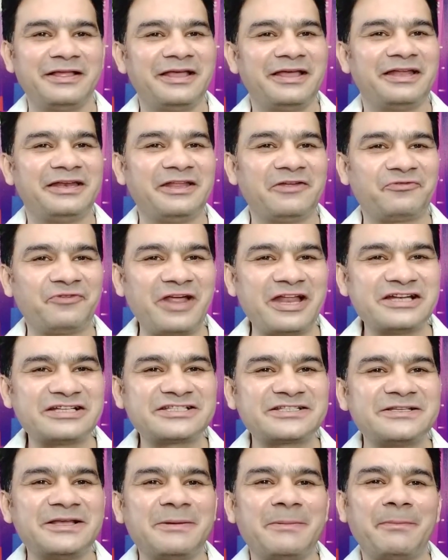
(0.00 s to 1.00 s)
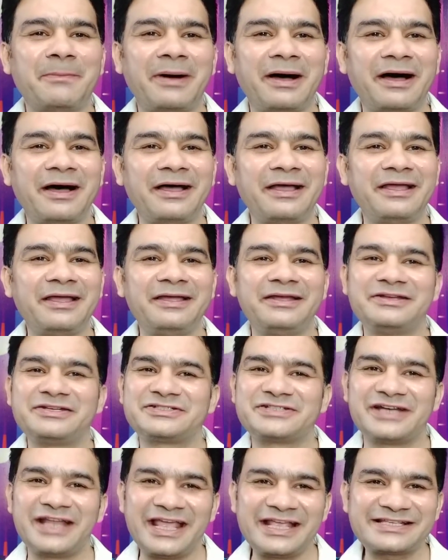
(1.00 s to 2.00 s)
Dear friends, my
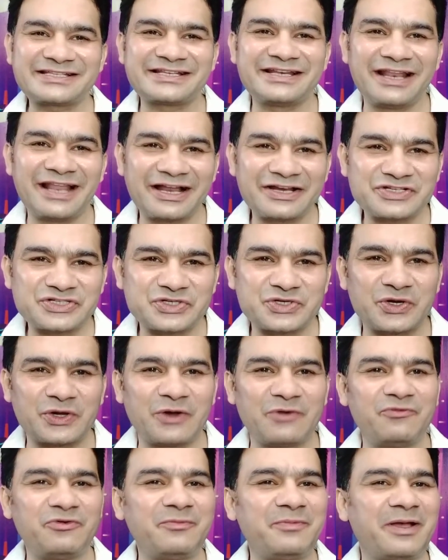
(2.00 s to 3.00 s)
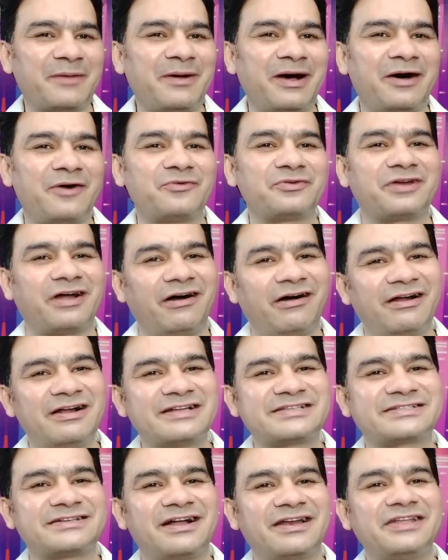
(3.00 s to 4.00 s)
today's lecture would be about
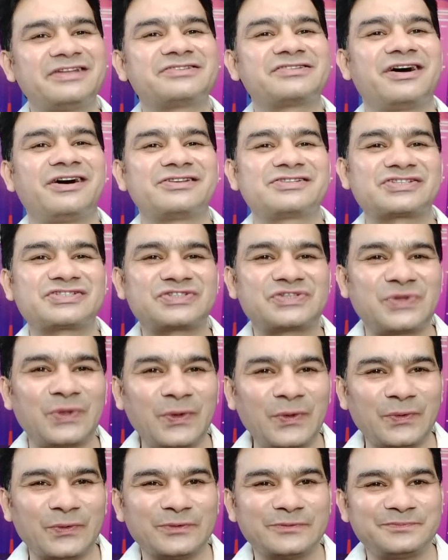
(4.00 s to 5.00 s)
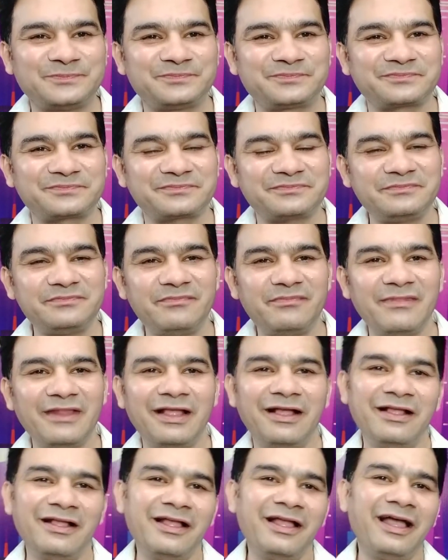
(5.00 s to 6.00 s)
IELTS starting task 2.
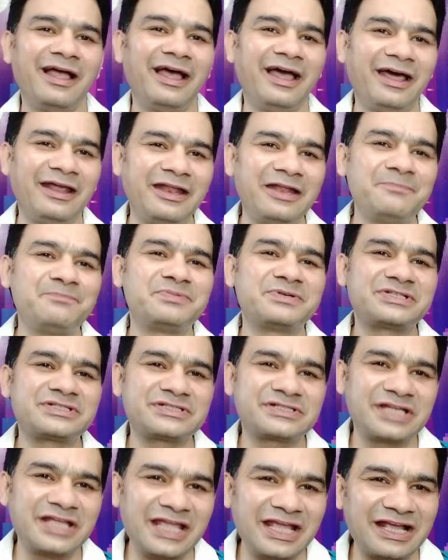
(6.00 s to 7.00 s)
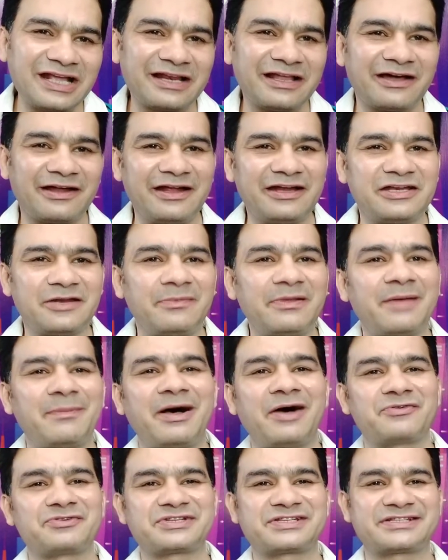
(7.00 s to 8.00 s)
And in particular, it will be
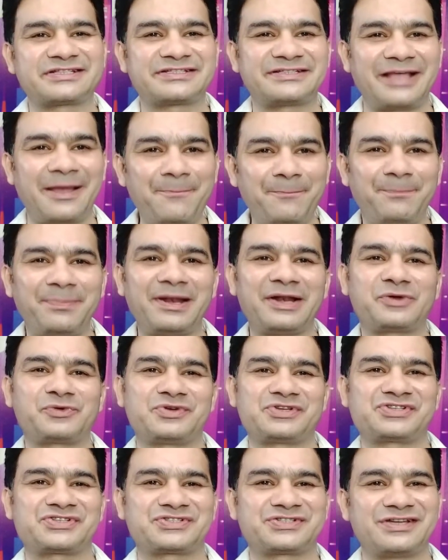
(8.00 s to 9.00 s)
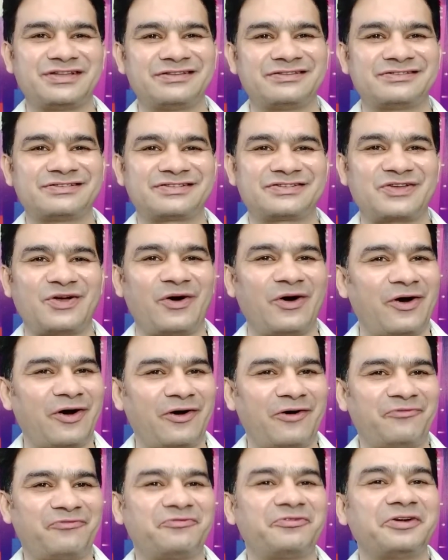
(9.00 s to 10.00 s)
about sample questions
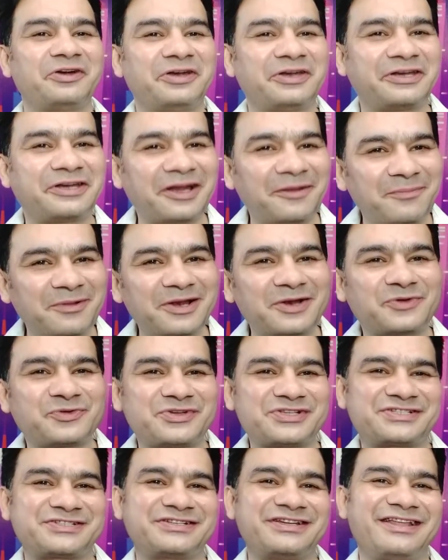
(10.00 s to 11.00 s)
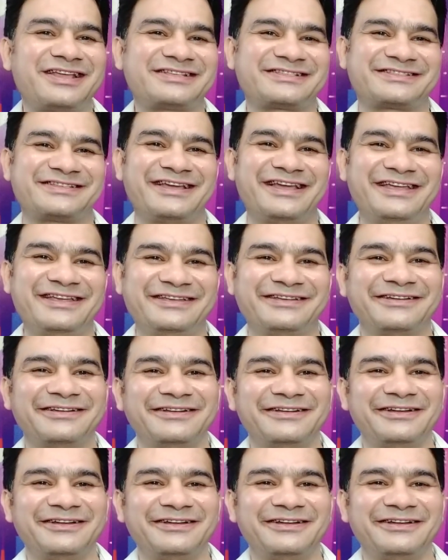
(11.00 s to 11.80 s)
of double question essay.